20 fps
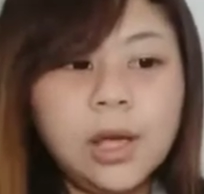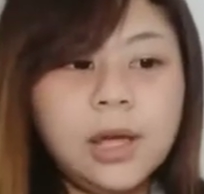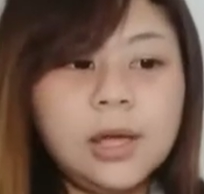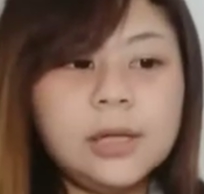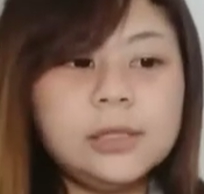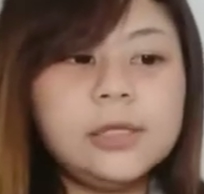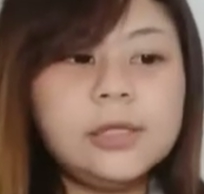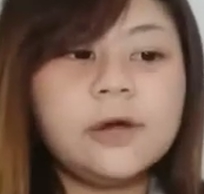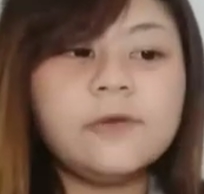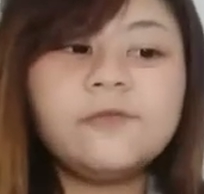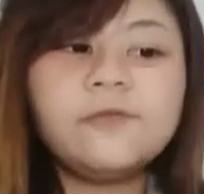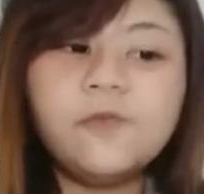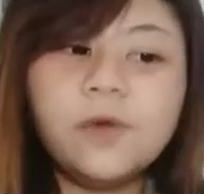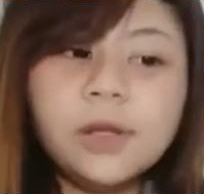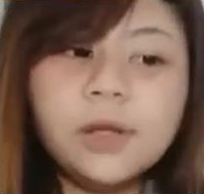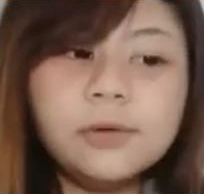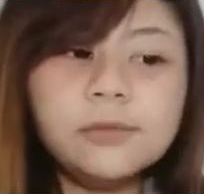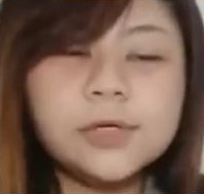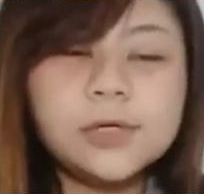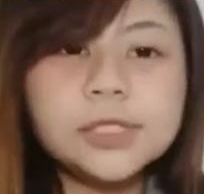their
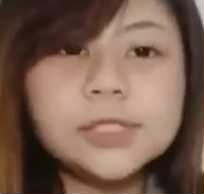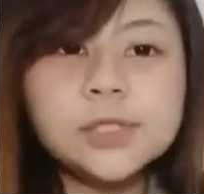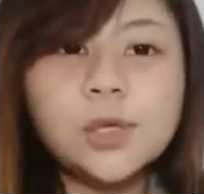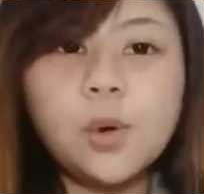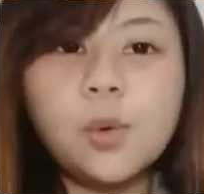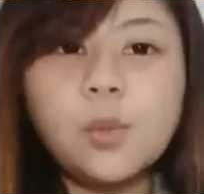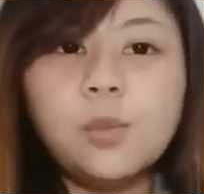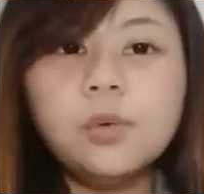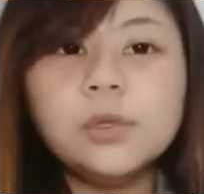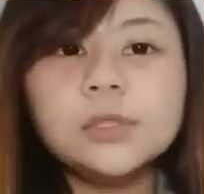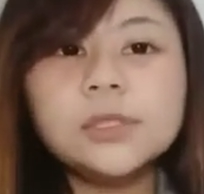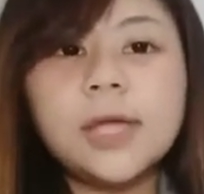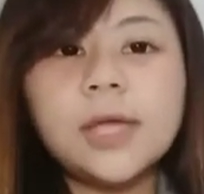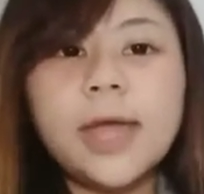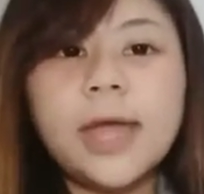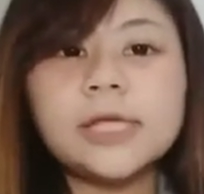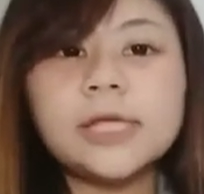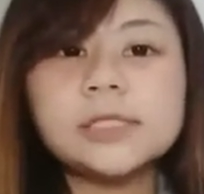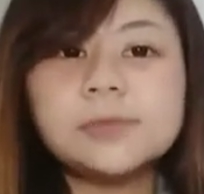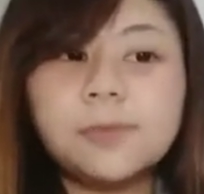followers would
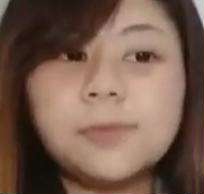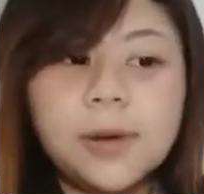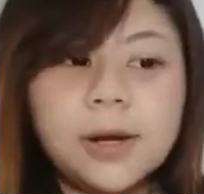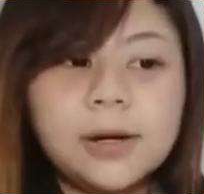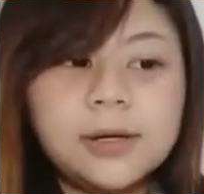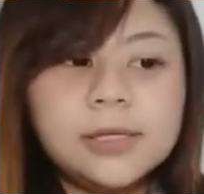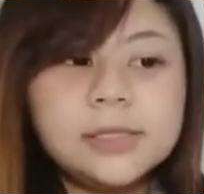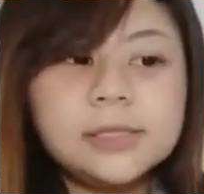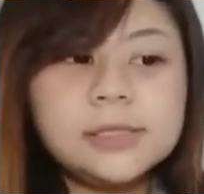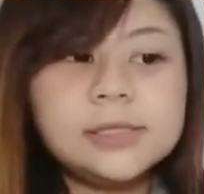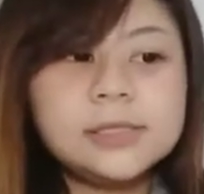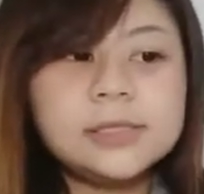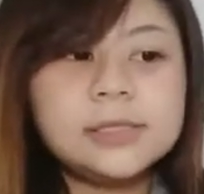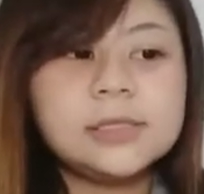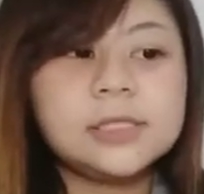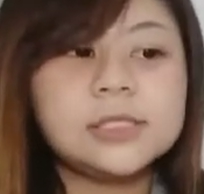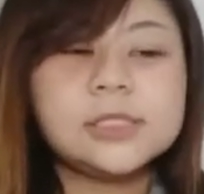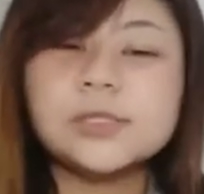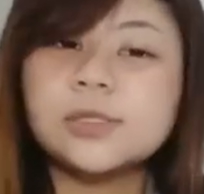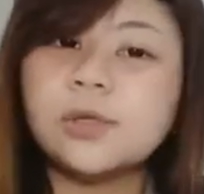experience the
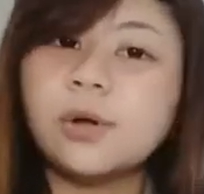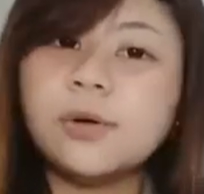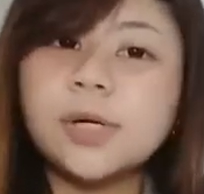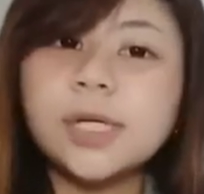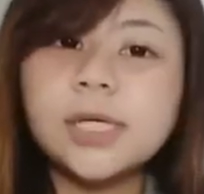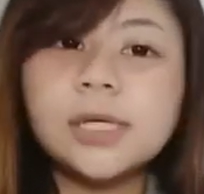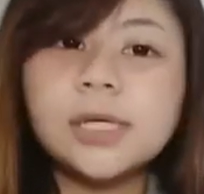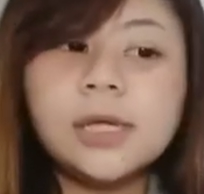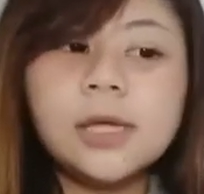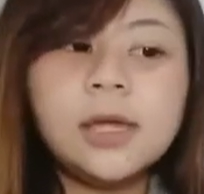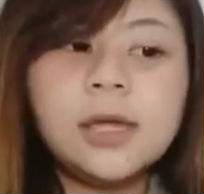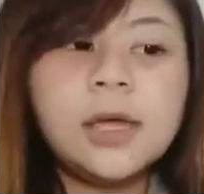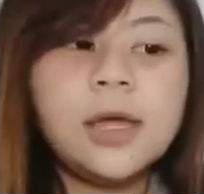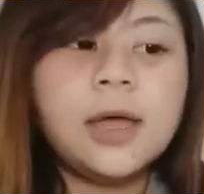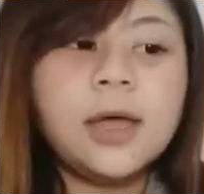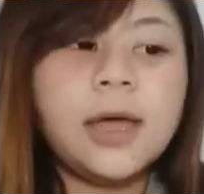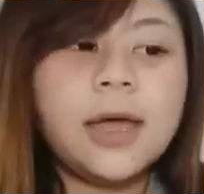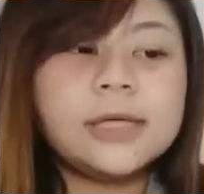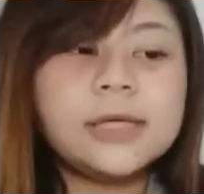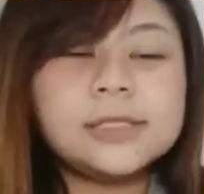story
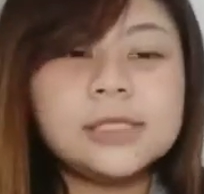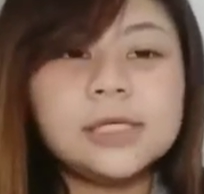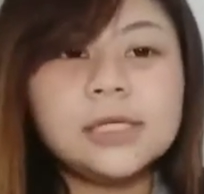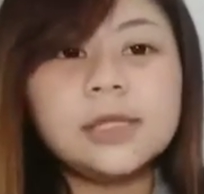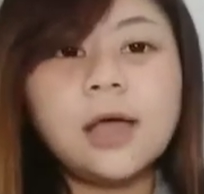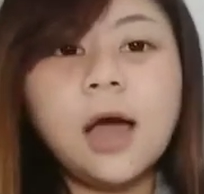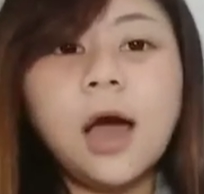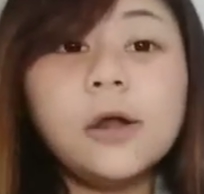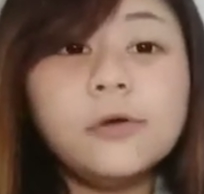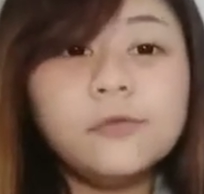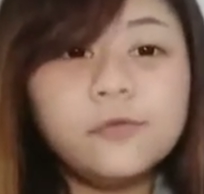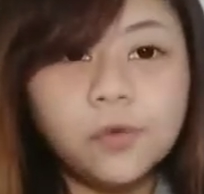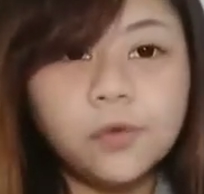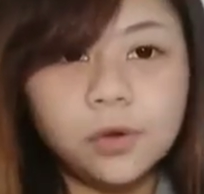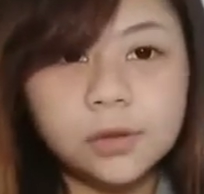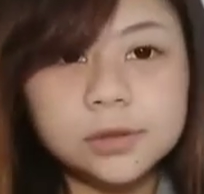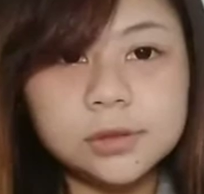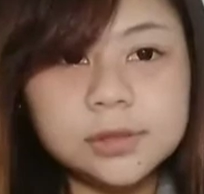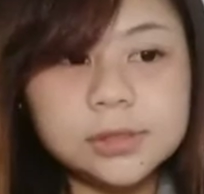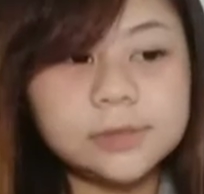as it
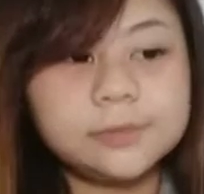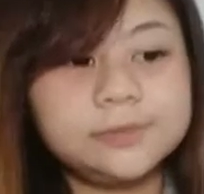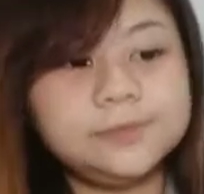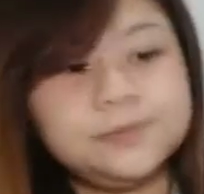unfolds.